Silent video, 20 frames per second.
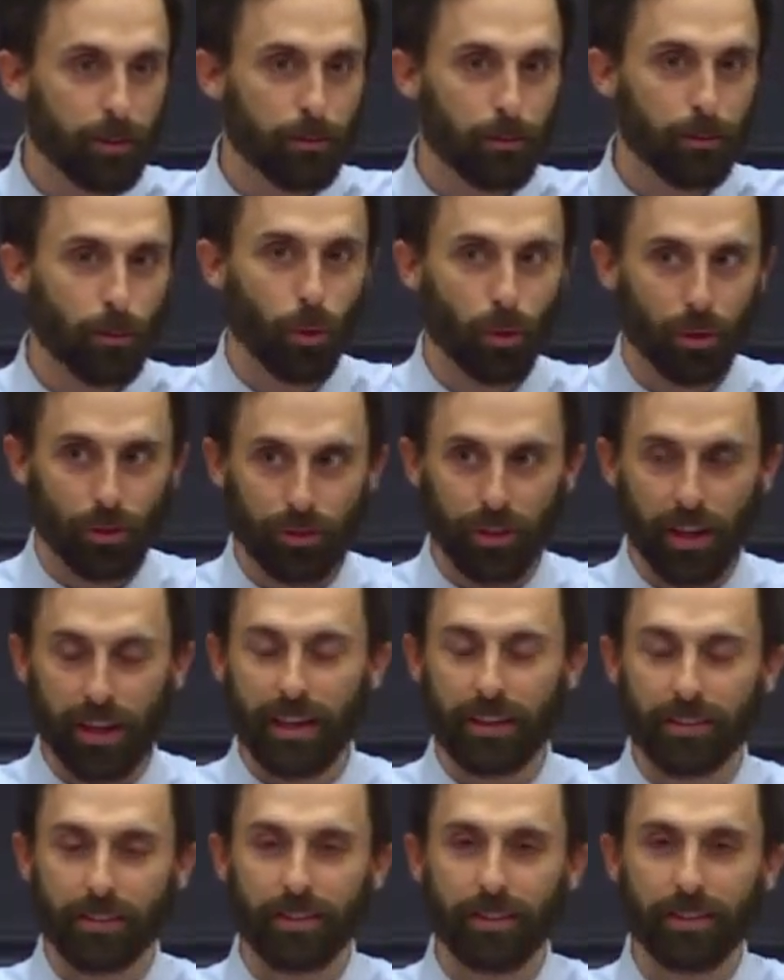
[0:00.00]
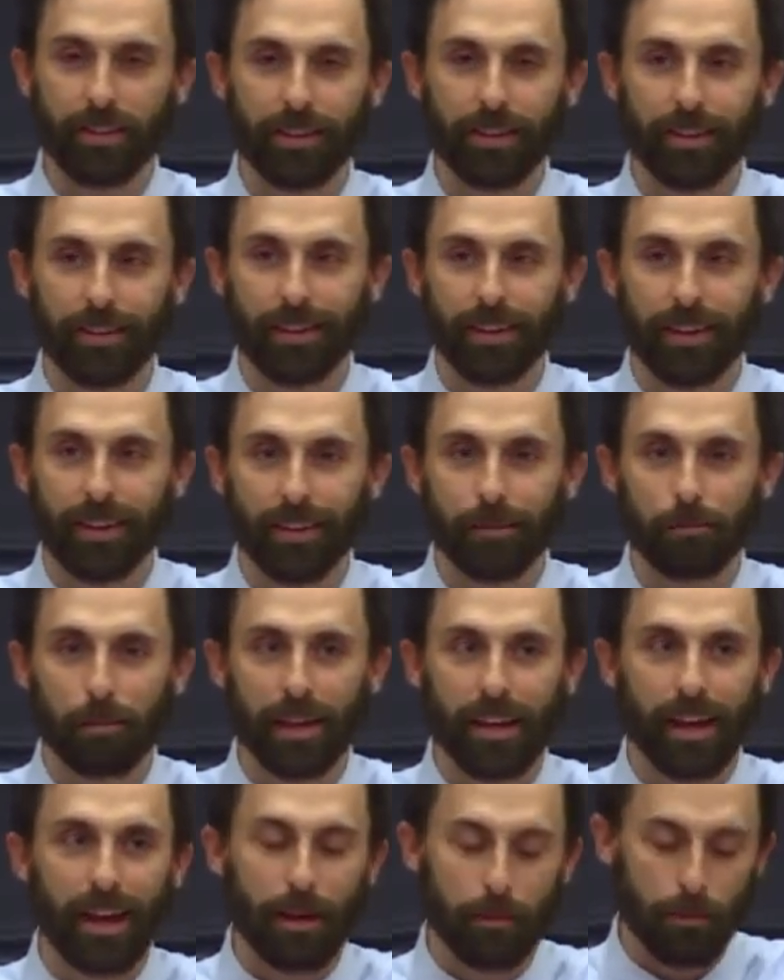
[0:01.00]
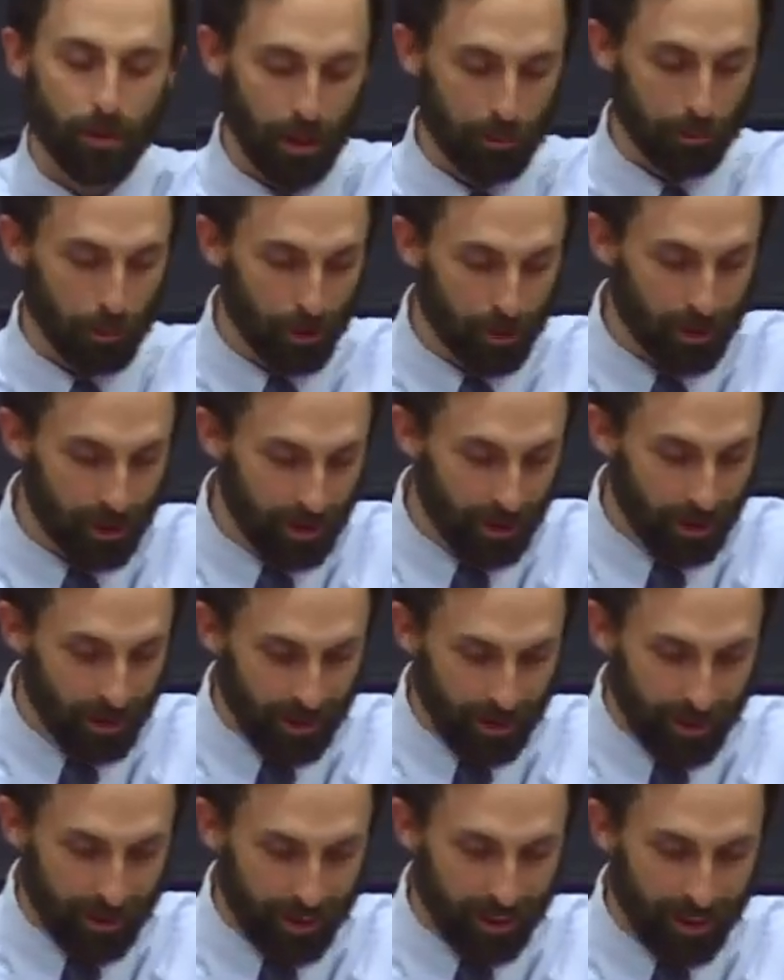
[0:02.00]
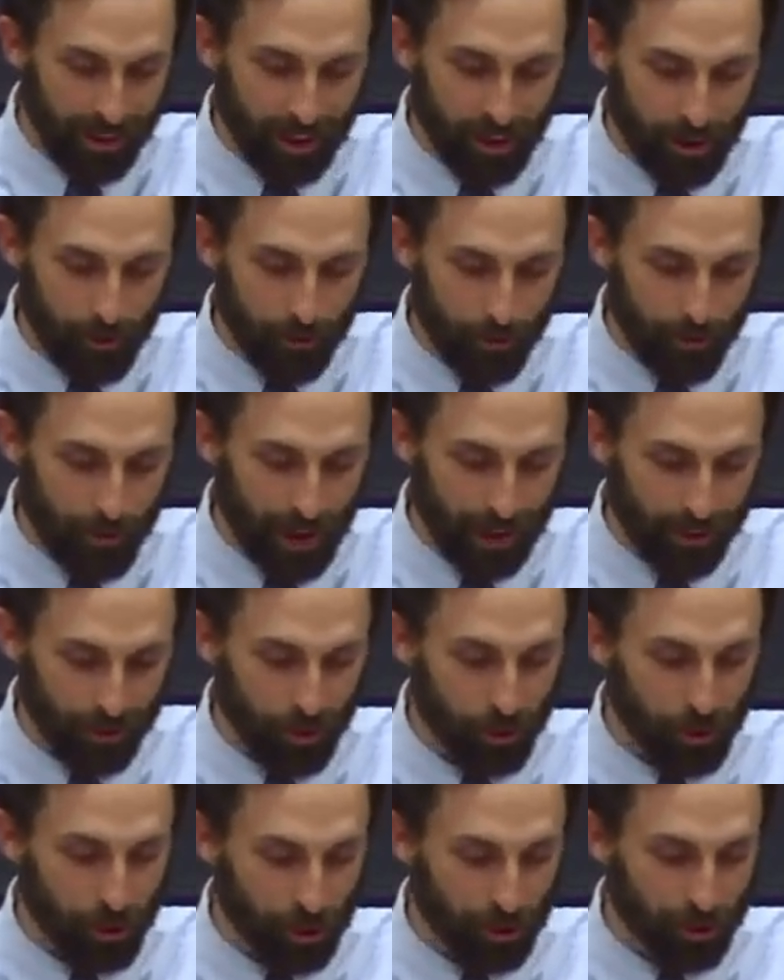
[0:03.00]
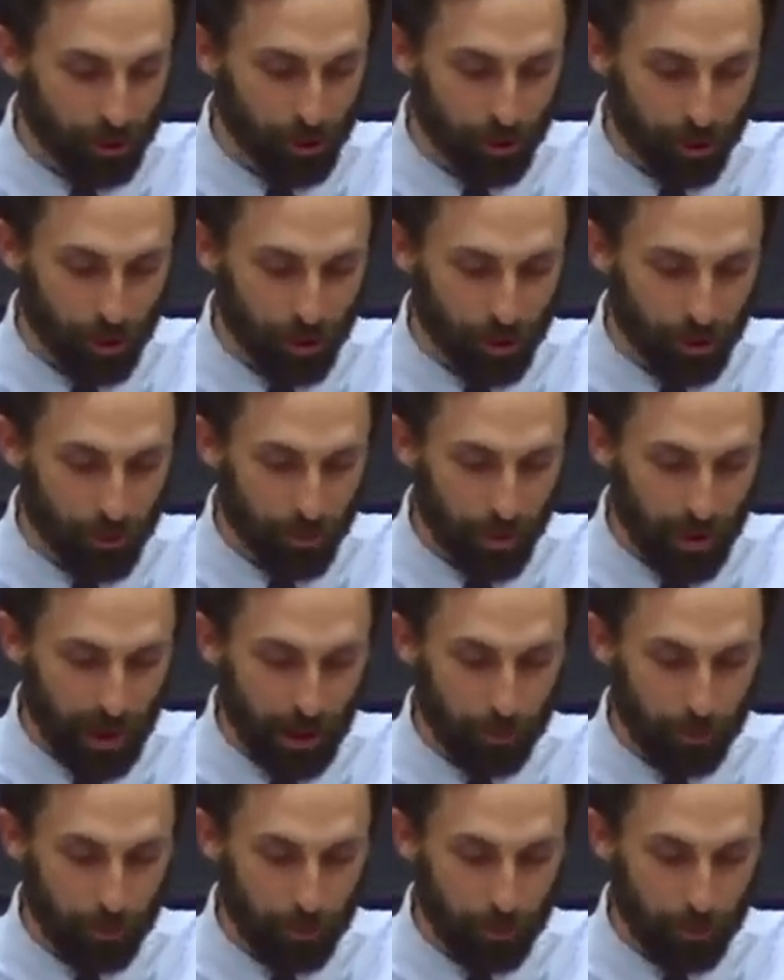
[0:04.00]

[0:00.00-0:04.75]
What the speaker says: more saints became numbered as the church grew.